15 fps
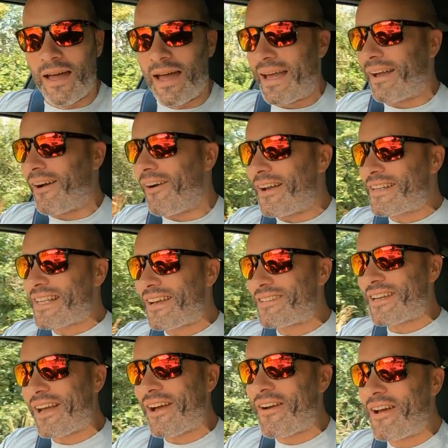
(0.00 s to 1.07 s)
Hey guys, how's
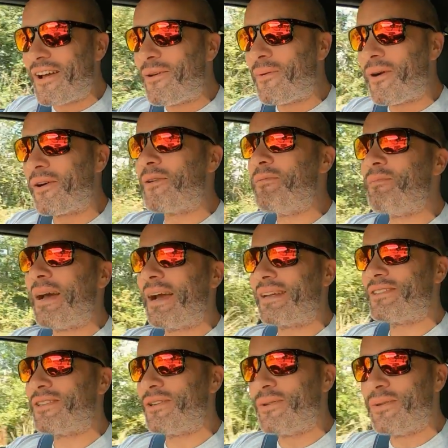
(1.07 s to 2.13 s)
it going? Welcome
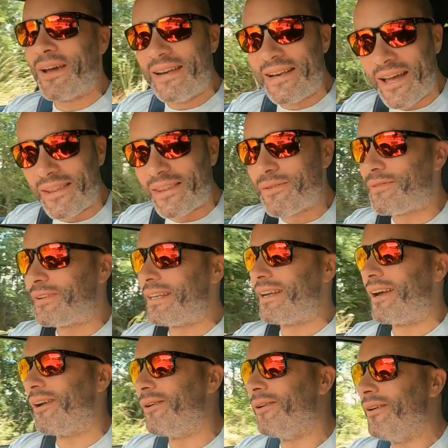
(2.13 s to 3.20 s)
back to another
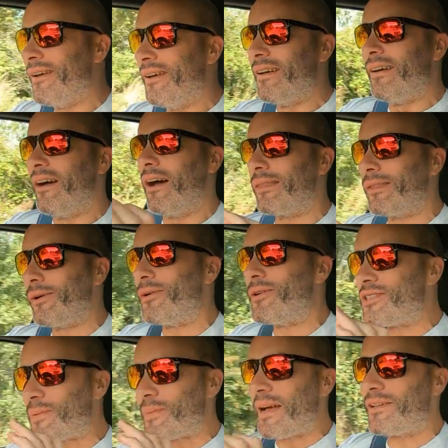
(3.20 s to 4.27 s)
video. I thought it
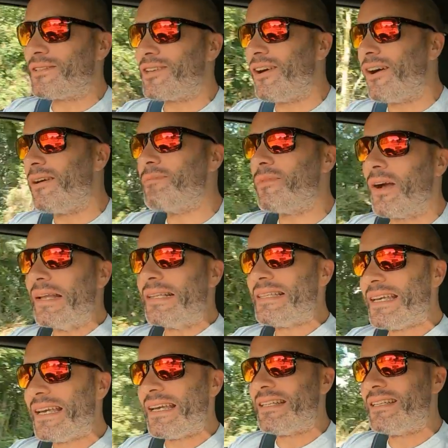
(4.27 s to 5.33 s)
was about time that I
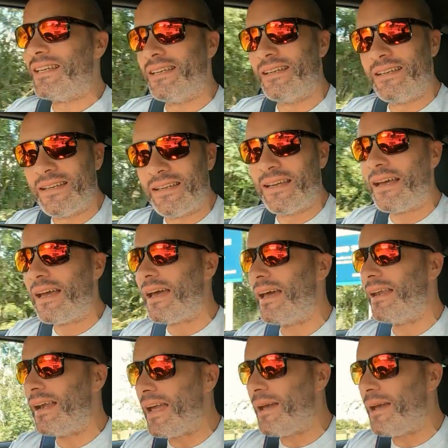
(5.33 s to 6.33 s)
did an